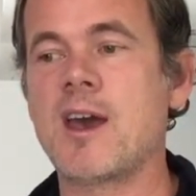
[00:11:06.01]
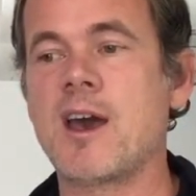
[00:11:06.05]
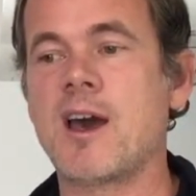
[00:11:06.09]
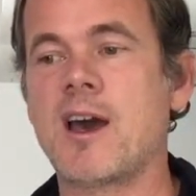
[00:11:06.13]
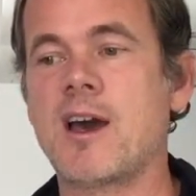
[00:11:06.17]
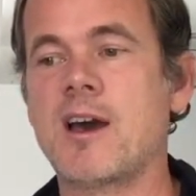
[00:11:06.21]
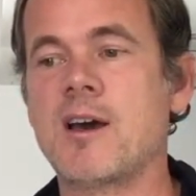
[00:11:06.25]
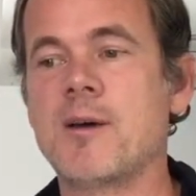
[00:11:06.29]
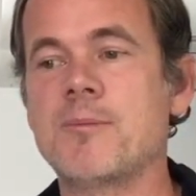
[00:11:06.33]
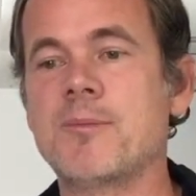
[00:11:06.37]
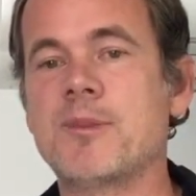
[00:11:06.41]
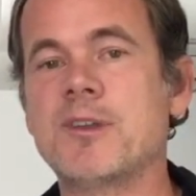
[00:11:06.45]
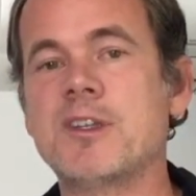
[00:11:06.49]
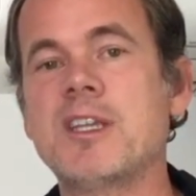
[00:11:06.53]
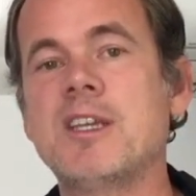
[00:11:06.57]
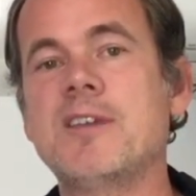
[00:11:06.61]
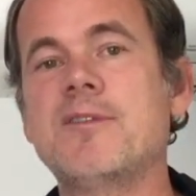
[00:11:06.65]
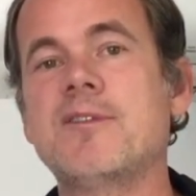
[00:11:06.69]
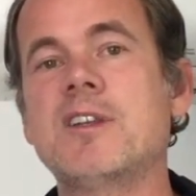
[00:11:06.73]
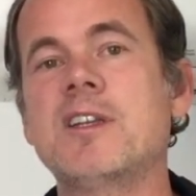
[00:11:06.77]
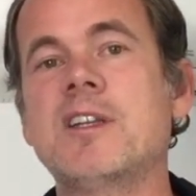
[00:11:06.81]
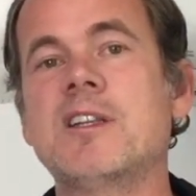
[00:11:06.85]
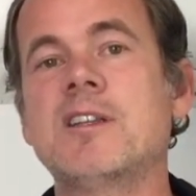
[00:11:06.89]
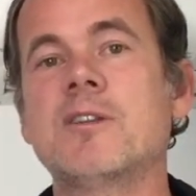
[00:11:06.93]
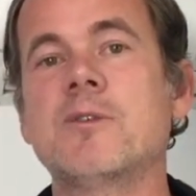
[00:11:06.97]
But
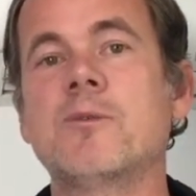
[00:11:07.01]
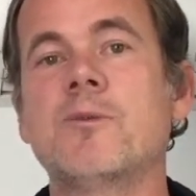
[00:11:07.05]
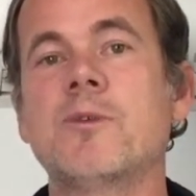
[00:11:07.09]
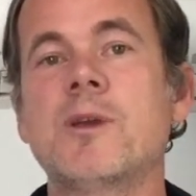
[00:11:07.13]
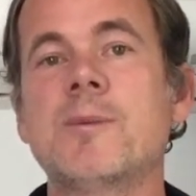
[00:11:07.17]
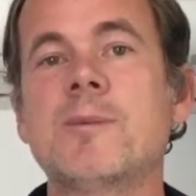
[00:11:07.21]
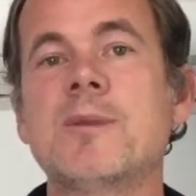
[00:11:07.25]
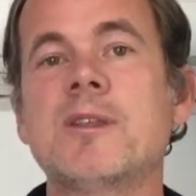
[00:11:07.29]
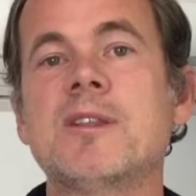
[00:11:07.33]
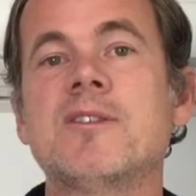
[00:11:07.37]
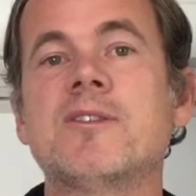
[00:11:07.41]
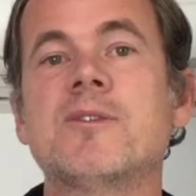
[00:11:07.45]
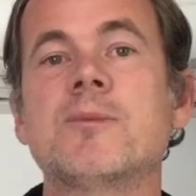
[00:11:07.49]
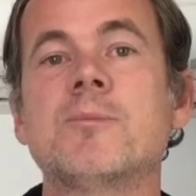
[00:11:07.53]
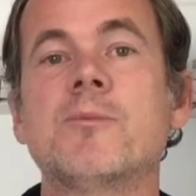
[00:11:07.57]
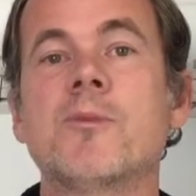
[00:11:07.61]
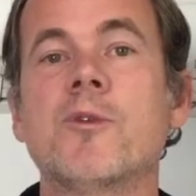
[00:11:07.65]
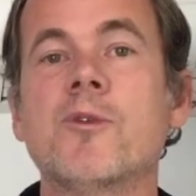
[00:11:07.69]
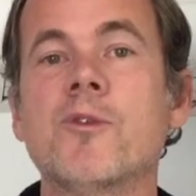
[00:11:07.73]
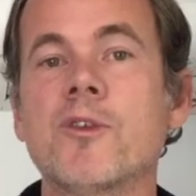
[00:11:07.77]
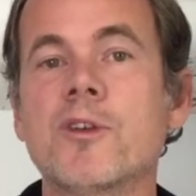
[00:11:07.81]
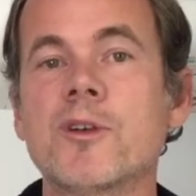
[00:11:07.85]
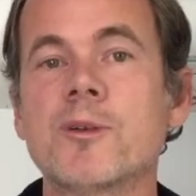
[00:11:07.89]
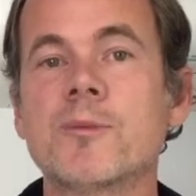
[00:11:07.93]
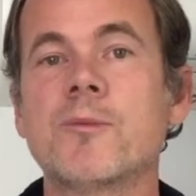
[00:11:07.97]
even in the women's,
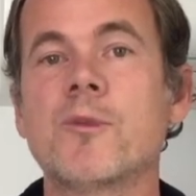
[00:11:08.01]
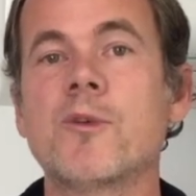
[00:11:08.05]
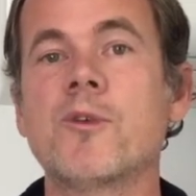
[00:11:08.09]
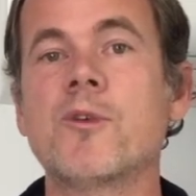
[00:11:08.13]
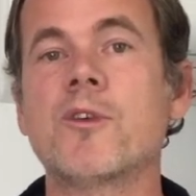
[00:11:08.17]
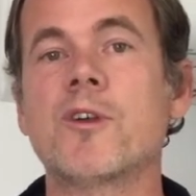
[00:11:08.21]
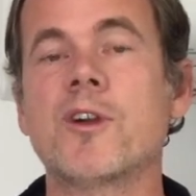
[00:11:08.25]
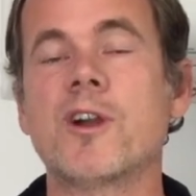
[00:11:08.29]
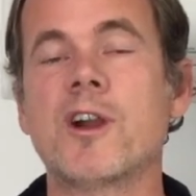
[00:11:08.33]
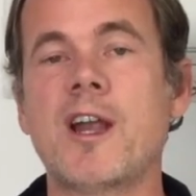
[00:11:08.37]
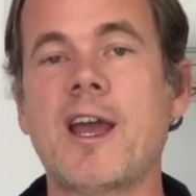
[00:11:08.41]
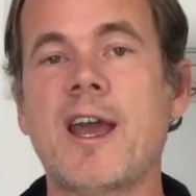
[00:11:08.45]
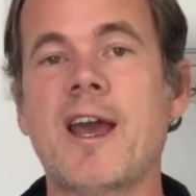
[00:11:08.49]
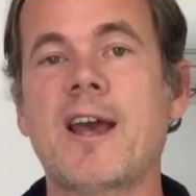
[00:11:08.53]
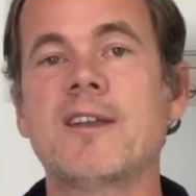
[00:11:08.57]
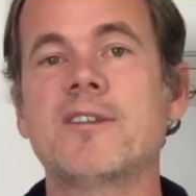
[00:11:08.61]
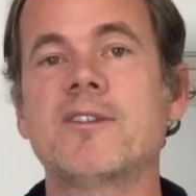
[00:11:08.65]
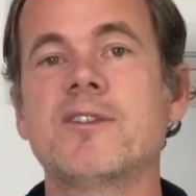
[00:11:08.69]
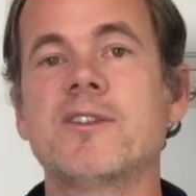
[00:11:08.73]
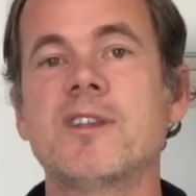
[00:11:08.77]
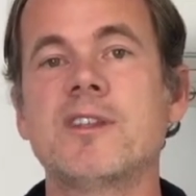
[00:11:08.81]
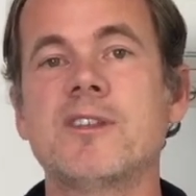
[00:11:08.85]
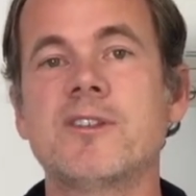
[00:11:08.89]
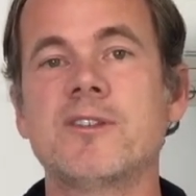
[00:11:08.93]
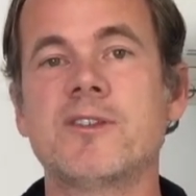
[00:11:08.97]
more and more,
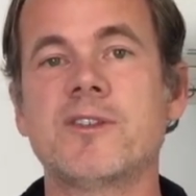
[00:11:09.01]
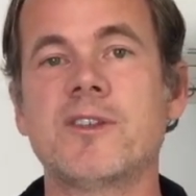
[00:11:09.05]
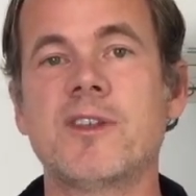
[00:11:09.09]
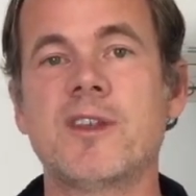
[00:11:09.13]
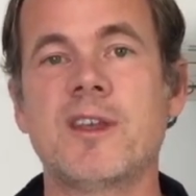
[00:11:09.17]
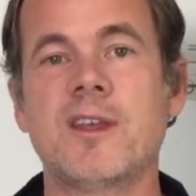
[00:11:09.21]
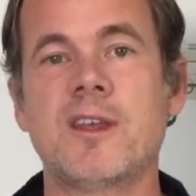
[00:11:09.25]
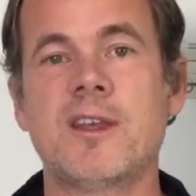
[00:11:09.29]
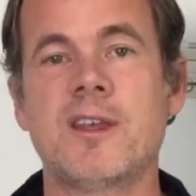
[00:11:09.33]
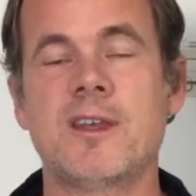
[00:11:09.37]
as the